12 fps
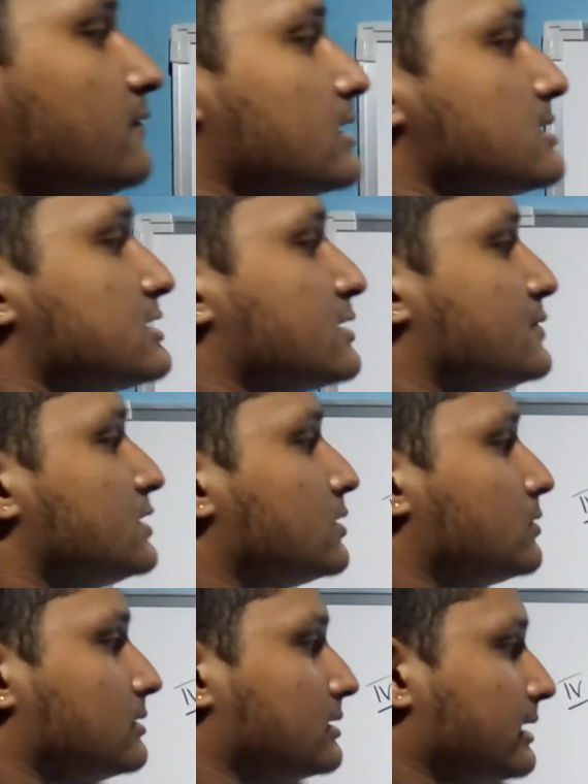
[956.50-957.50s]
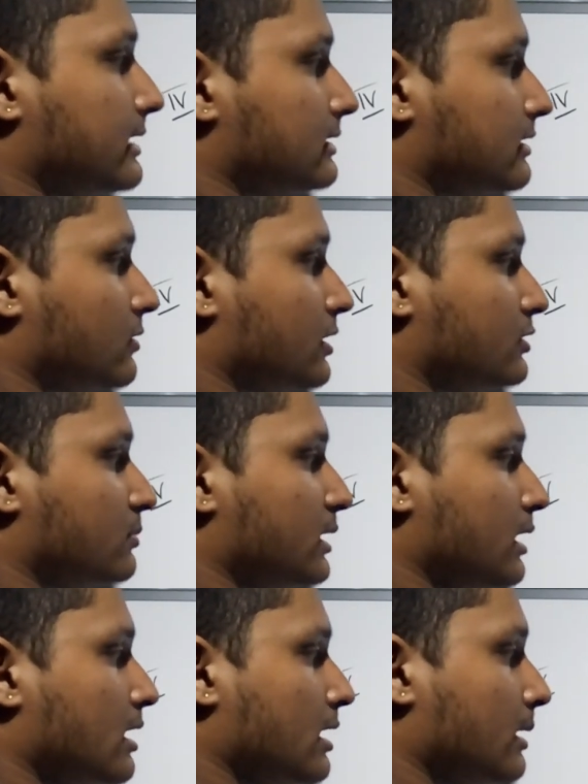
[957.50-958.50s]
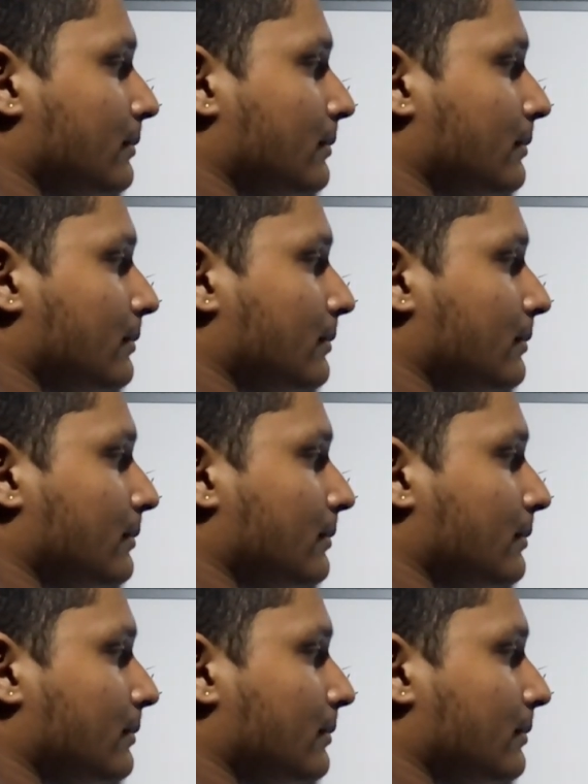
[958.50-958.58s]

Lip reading: we can substitute, it is going to be